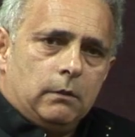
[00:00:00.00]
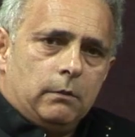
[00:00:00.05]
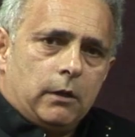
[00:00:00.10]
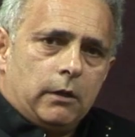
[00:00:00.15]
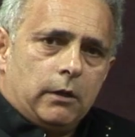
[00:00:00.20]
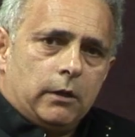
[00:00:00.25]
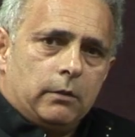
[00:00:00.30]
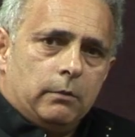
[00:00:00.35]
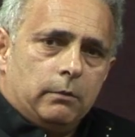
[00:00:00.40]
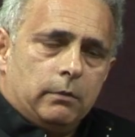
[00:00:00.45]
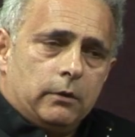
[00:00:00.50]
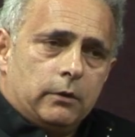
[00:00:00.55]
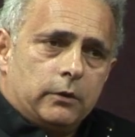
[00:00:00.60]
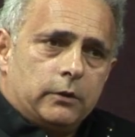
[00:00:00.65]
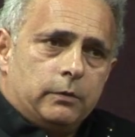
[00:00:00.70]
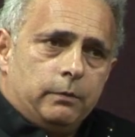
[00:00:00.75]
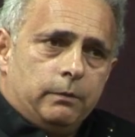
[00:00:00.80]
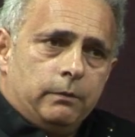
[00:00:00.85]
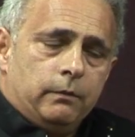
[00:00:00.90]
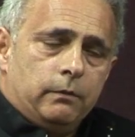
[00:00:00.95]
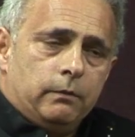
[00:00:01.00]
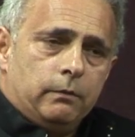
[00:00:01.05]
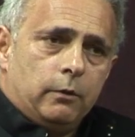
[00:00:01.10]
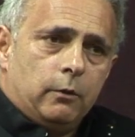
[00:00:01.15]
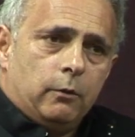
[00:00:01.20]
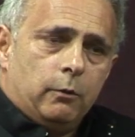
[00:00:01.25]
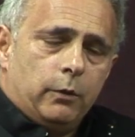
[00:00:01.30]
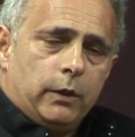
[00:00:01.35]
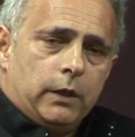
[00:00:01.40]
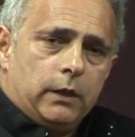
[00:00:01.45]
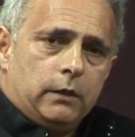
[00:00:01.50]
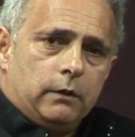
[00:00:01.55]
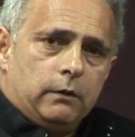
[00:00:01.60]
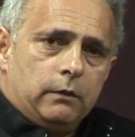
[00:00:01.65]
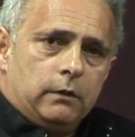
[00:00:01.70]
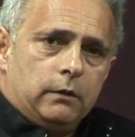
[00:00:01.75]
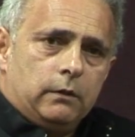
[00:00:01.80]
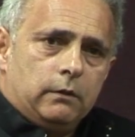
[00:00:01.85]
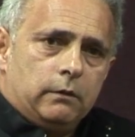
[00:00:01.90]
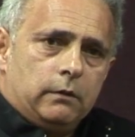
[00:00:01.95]
American books, Baldwin
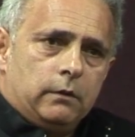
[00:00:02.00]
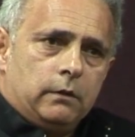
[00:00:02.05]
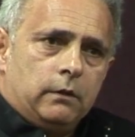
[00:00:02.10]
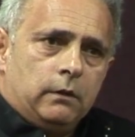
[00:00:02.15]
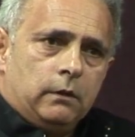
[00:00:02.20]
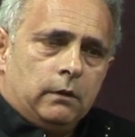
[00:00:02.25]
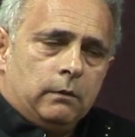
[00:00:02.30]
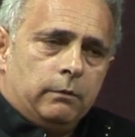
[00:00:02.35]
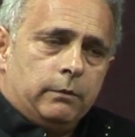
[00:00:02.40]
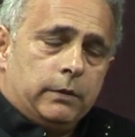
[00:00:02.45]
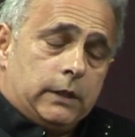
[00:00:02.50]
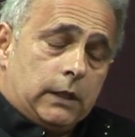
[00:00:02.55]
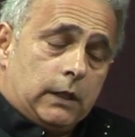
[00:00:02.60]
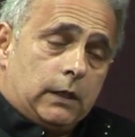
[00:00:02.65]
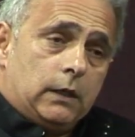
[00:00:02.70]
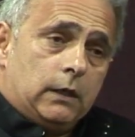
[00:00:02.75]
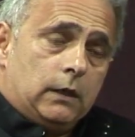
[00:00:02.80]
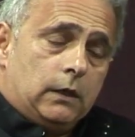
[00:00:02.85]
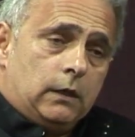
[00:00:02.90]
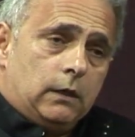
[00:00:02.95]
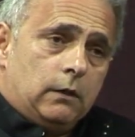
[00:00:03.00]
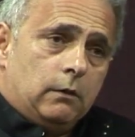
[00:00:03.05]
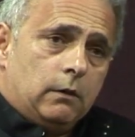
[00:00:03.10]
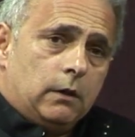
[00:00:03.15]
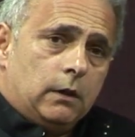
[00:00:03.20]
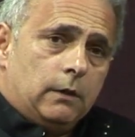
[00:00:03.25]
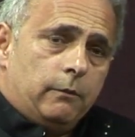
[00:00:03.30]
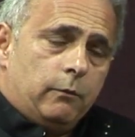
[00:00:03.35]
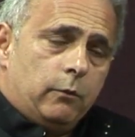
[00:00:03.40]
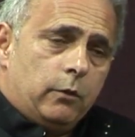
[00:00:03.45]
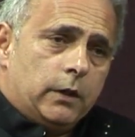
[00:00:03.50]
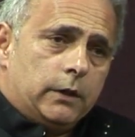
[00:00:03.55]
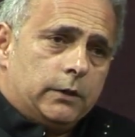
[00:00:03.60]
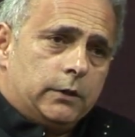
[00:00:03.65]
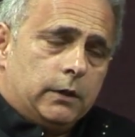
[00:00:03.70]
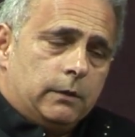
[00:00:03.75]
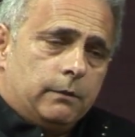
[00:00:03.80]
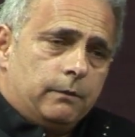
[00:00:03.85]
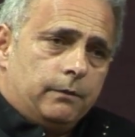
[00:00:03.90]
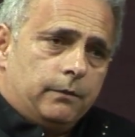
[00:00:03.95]
and particularly, who I
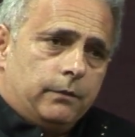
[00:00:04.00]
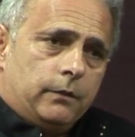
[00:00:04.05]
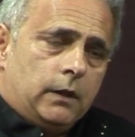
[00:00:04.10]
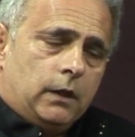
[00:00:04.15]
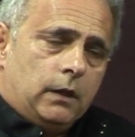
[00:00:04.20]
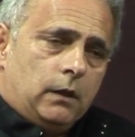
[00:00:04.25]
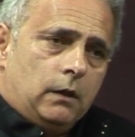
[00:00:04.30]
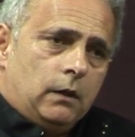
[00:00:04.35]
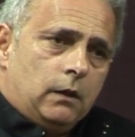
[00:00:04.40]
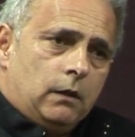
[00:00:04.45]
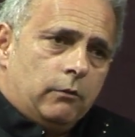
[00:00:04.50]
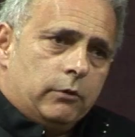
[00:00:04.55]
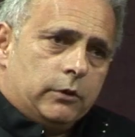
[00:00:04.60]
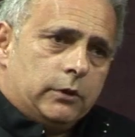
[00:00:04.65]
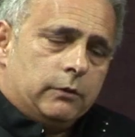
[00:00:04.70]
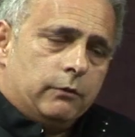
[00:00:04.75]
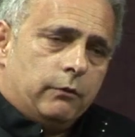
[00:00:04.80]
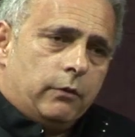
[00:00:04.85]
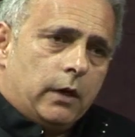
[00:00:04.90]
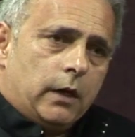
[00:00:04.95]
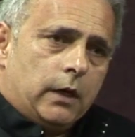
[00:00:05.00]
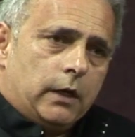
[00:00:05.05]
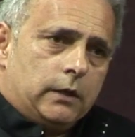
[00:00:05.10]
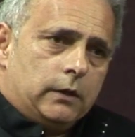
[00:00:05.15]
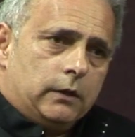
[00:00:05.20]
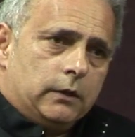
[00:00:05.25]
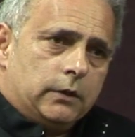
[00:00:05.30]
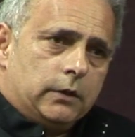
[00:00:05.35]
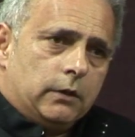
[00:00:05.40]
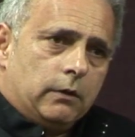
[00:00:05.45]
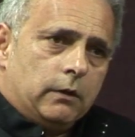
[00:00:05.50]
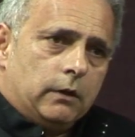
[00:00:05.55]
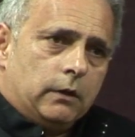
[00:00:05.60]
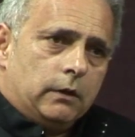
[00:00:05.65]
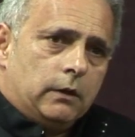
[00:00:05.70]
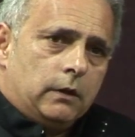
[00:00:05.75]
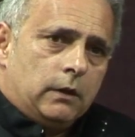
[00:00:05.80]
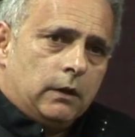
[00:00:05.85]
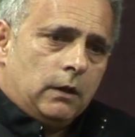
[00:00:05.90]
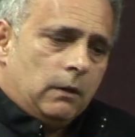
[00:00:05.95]
worship, Richard Bright and so on.
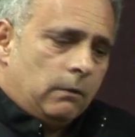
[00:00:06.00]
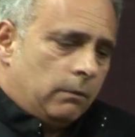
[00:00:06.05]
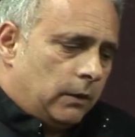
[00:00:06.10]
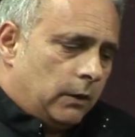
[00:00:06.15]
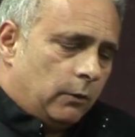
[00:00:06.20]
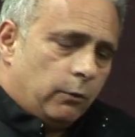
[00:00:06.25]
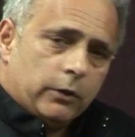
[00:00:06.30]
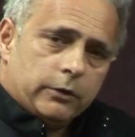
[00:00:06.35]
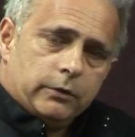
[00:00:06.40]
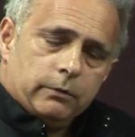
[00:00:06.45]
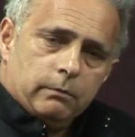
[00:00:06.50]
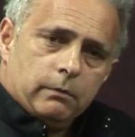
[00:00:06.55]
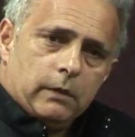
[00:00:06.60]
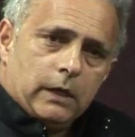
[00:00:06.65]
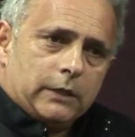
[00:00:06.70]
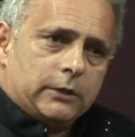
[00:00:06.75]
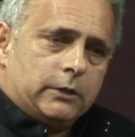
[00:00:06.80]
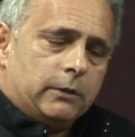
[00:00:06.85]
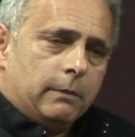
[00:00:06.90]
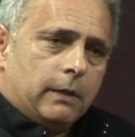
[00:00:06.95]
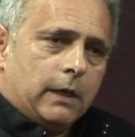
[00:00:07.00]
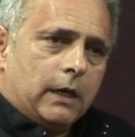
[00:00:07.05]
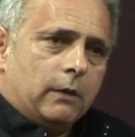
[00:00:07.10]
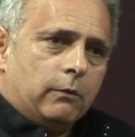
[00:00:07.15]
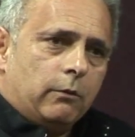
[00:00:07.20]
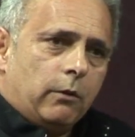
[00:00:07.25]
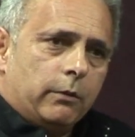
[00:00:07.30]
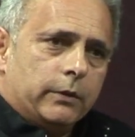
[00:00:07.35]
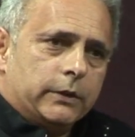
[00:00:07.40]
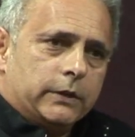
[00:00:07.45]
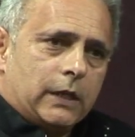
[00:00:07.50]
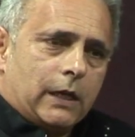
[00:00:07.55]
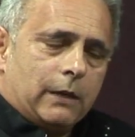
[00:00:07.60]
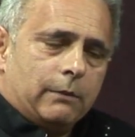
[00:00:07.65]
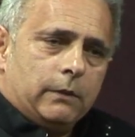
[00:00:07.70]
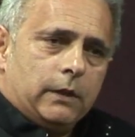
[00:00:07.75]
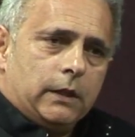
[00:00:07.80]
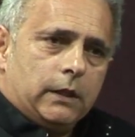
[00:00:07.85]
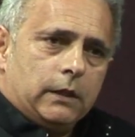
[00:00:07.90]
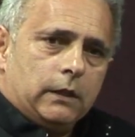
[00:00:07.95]
But there wasn't much about what was
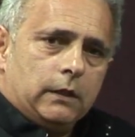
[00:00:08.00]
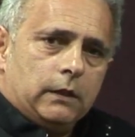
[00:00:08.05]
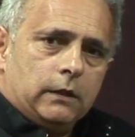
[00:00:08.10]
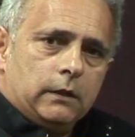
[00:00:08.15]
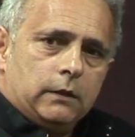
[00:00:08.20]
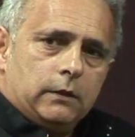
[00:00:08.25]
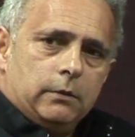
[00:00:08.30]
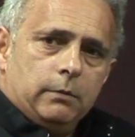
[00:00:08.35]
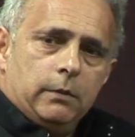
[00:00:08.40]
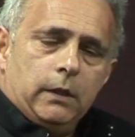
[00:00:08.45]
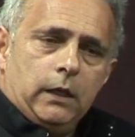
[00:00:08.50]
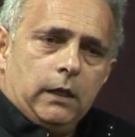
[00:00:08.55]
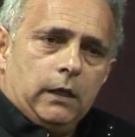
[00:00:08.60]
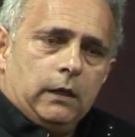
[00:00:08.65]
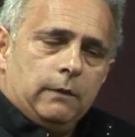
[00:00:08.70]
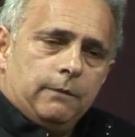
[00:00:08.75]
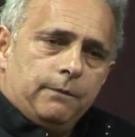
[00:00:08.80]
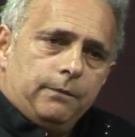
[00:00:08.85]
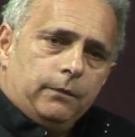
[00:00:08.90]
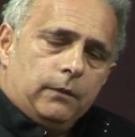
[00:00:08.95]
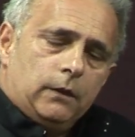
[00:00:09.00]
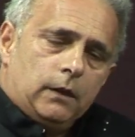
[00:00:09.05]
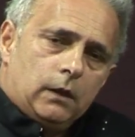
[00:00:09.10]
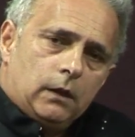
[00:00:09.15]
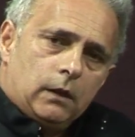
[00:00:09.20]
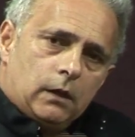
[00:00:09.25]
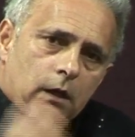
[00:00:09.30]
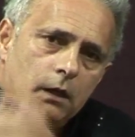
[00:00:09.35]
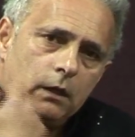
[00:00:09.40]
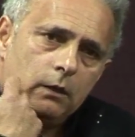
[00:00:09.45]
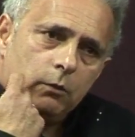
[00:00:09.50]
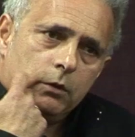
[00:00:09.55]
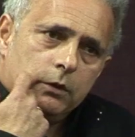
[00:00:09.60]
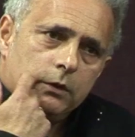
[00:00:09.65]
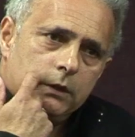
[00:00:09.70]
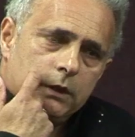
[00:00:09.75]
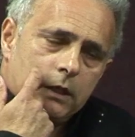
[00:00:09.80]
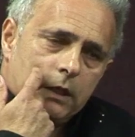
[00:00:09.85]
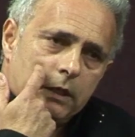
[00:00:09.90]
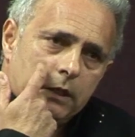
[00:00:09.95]
happening to me. And there
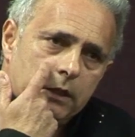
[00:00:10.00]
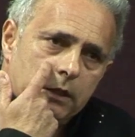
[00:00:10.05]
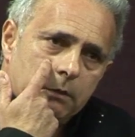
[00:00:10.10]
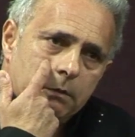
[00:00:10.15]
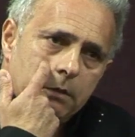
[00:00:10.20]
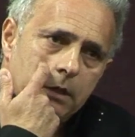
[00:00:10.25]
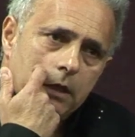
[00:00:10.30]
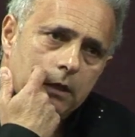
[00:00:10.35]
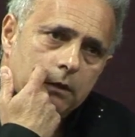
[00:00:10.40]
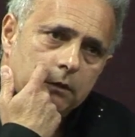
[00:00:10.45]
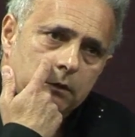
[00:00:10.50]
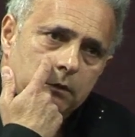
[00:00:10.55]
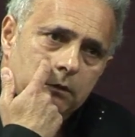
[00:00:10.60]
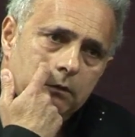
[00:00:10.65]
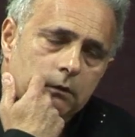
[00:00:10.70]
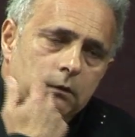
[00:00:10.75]
wasn't anything about